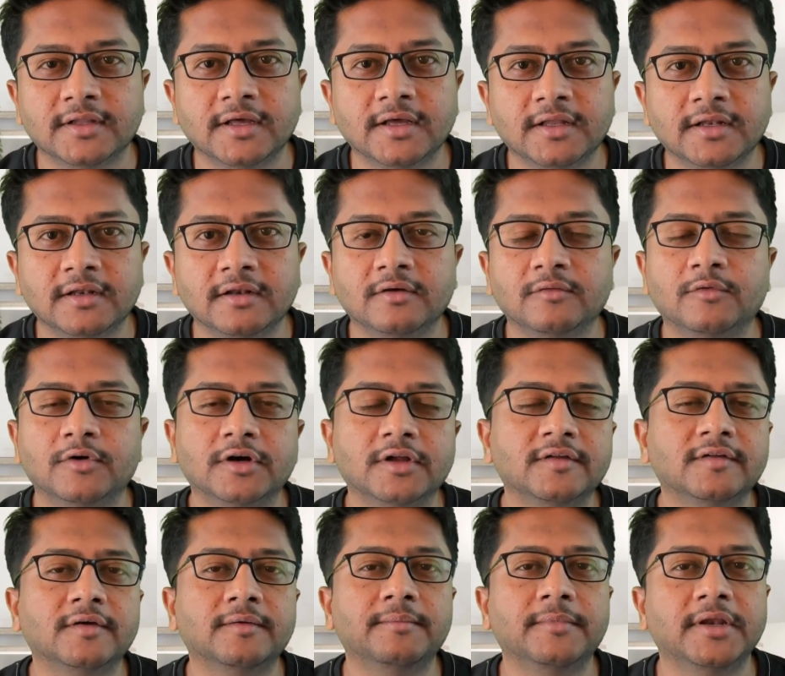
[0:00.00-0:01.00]
Then what
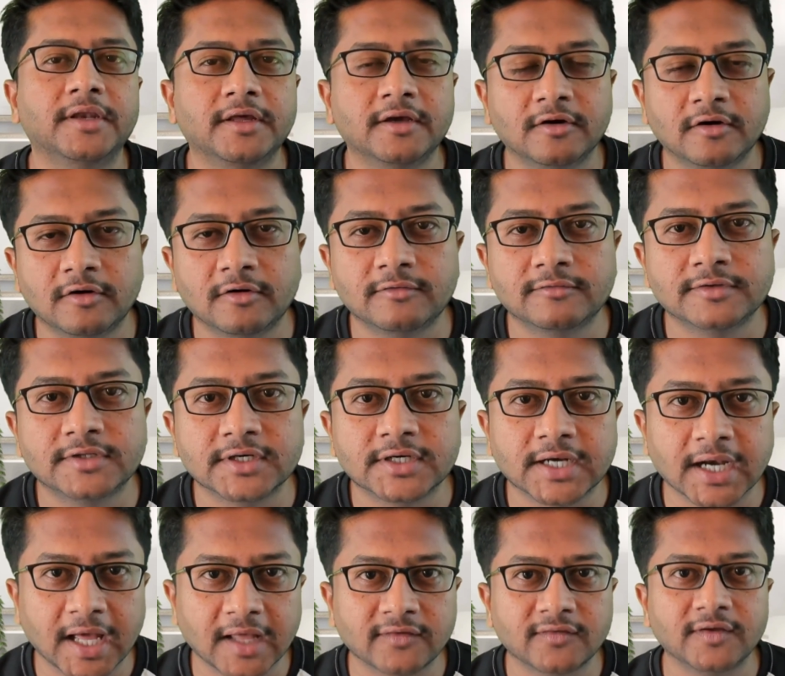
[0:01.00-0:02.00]
is the meaning of the
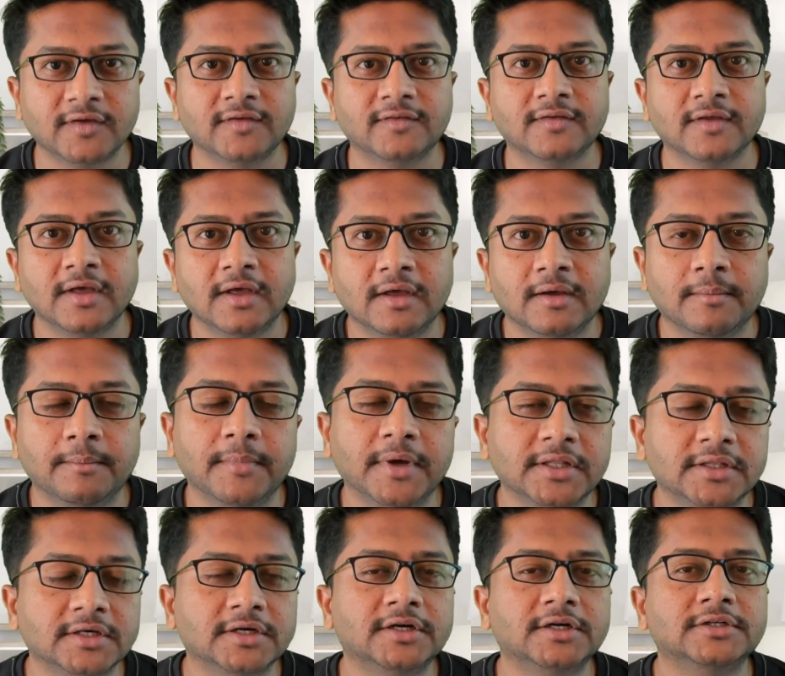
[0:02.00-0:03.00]
classes,
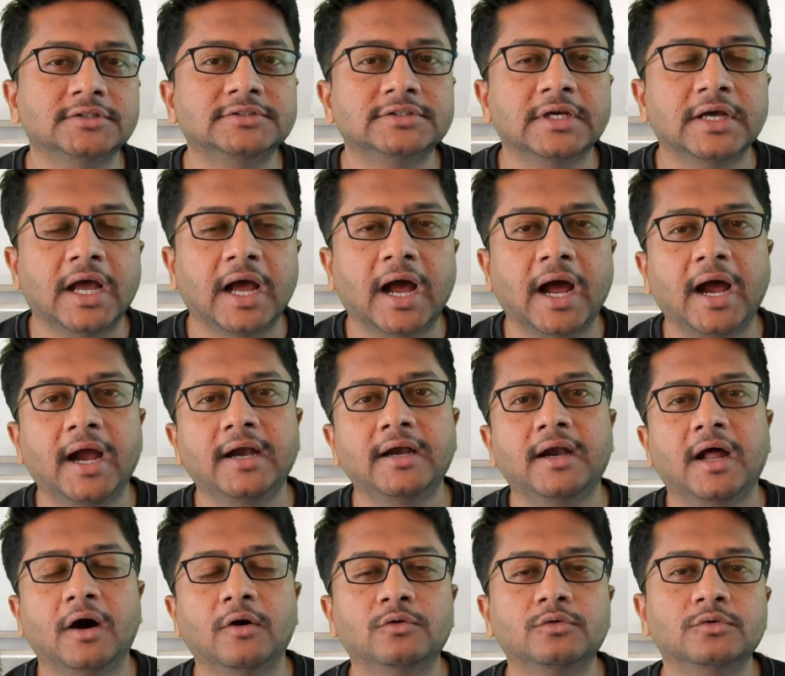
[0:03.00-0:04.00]
methods, and
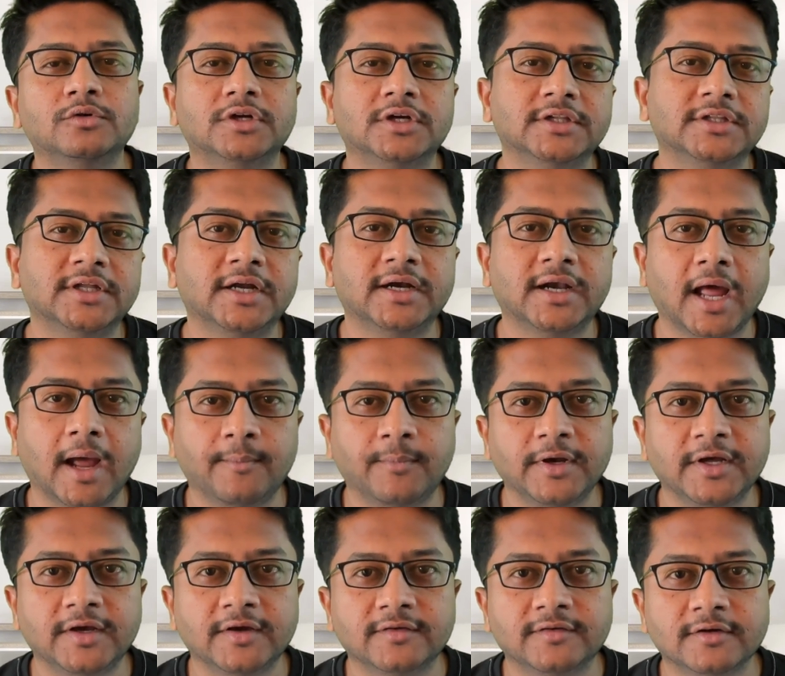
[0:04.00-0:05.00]
how to run that
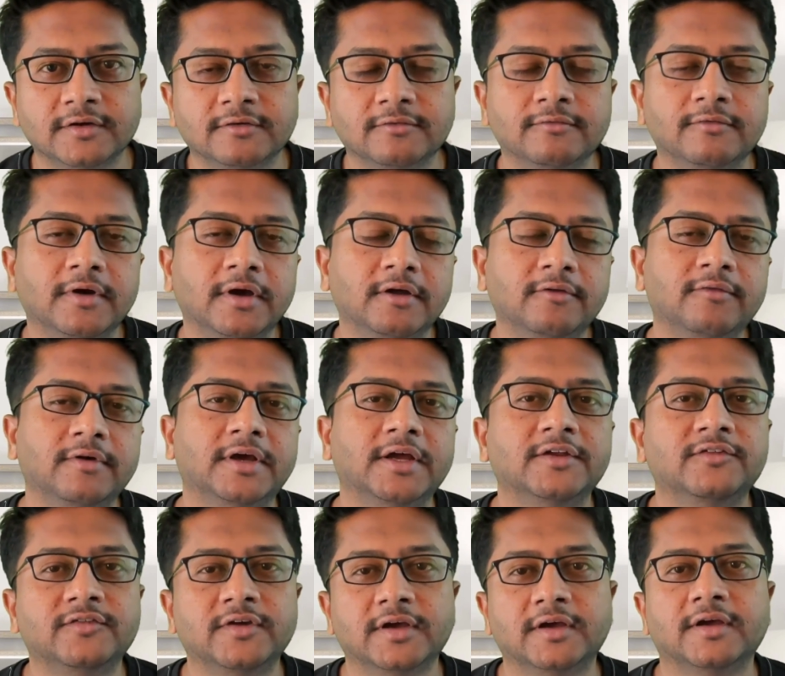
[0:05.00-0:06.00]
application where we
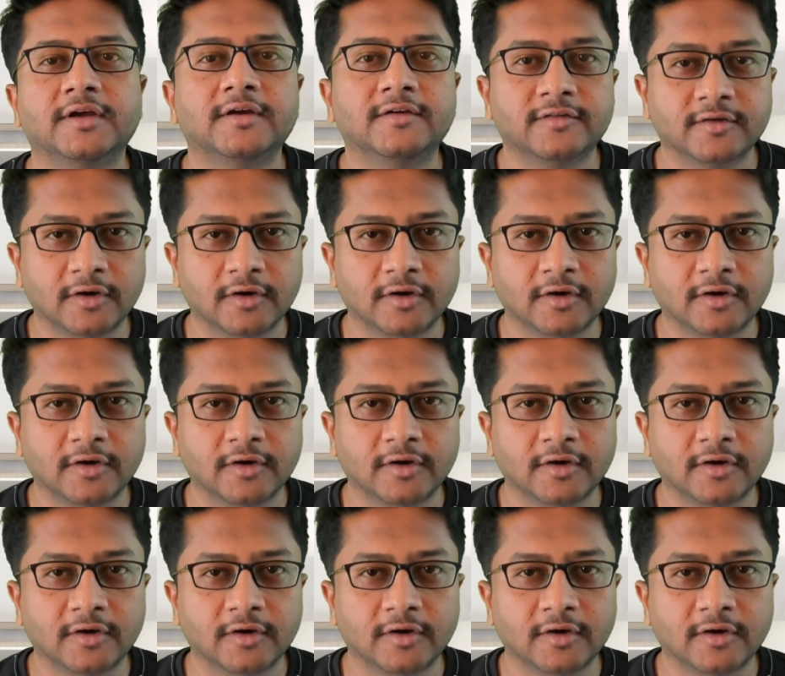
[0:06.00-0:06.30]
can check its